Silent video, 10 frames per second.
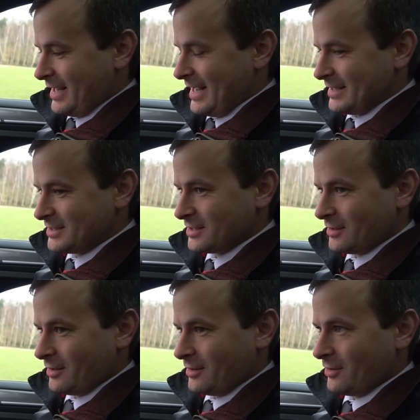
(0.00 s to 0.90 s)
is
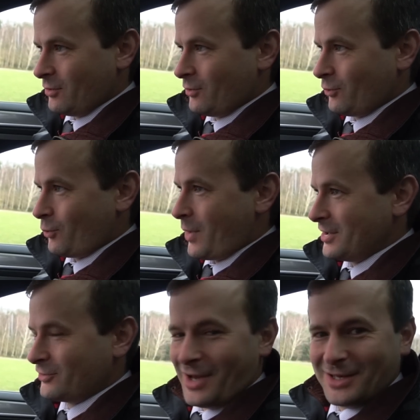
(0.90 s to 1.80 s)

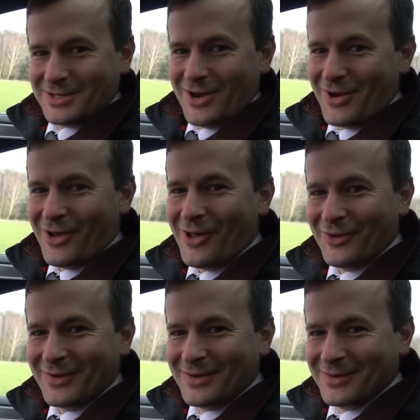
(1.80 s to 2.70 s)
when you try to turn it on.